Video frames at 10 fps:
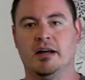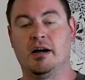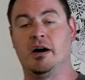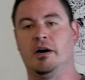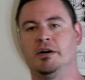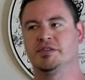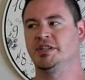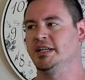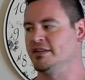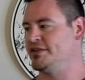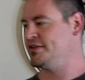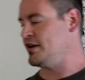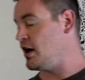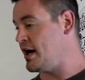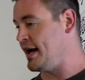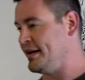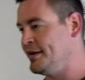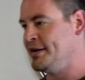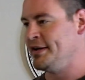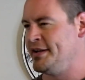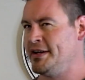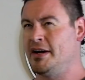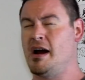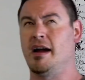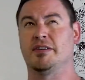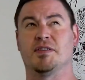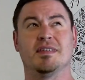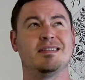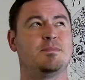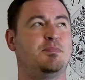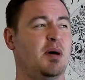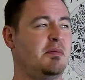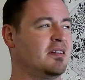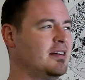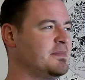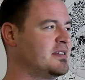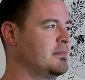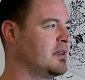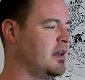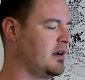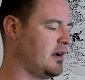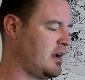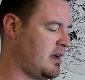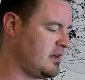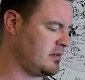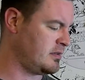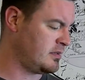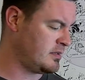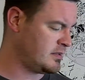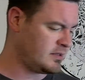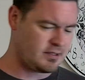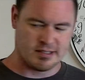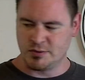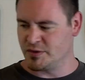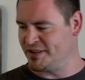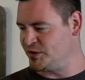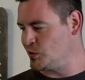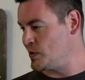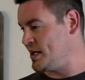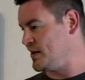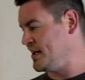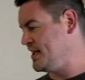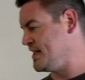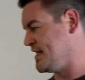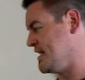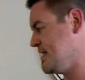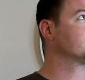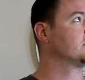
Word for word: Oh, jeez, all right. All right, so this is Bubblegum Simulator, huh? What do we do around here?